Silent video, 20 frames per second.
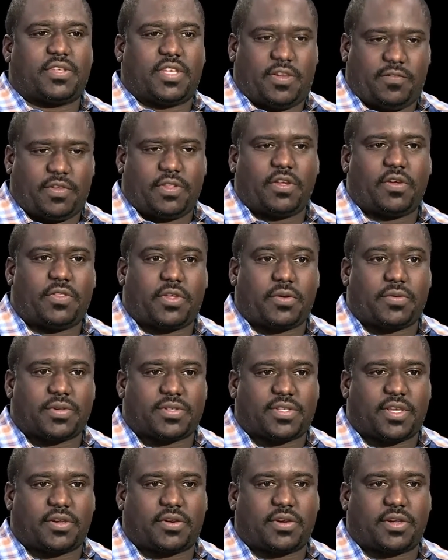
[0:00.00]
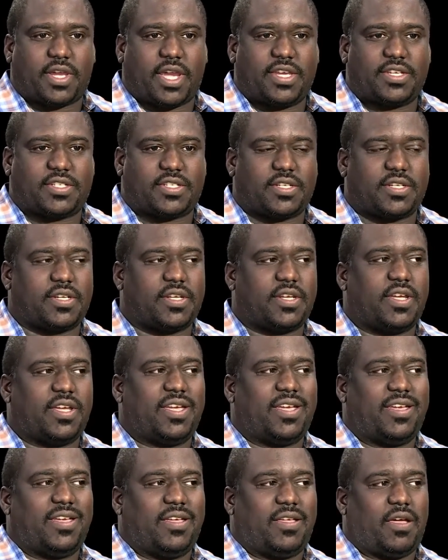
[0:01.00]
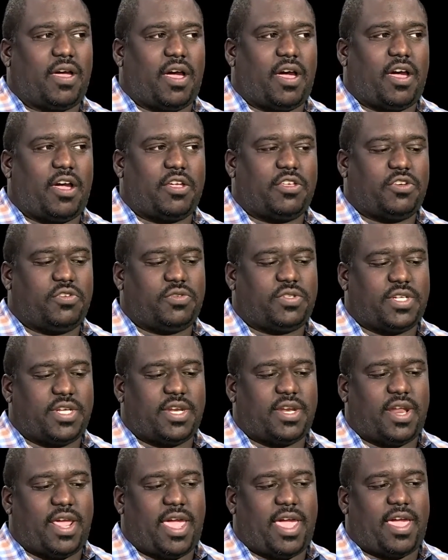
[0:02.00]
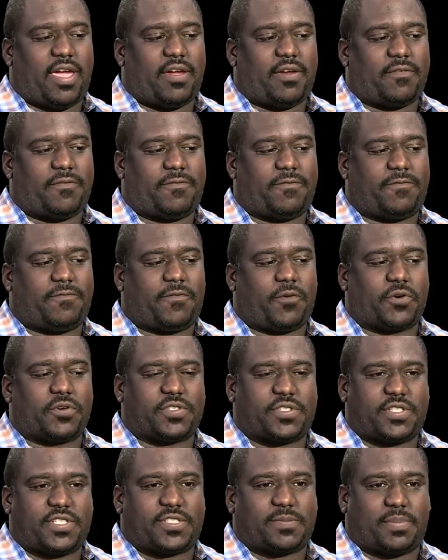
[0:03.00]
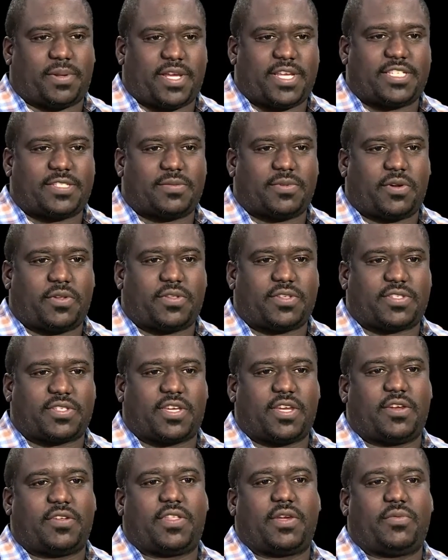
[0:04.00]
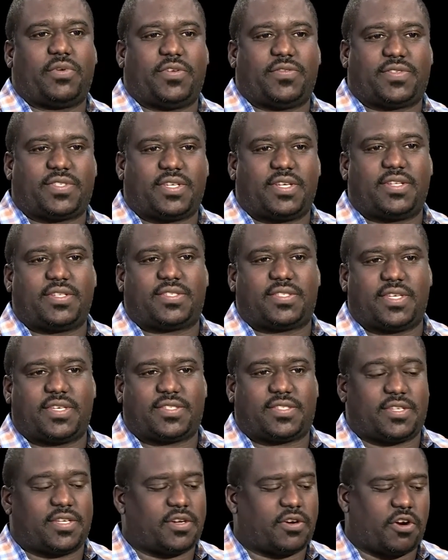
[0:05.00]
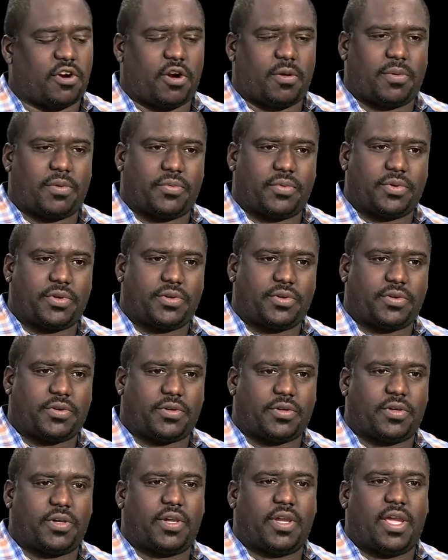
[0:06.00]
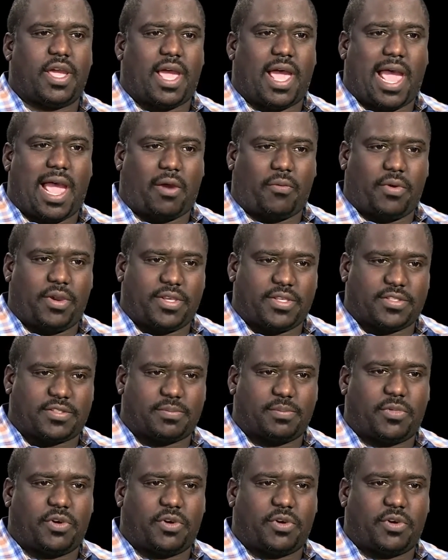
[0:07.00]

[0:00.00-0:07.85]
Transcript: Even though there was segregation, you didn't have forced displacement on the scale that we've seen since then, urban renewal, highways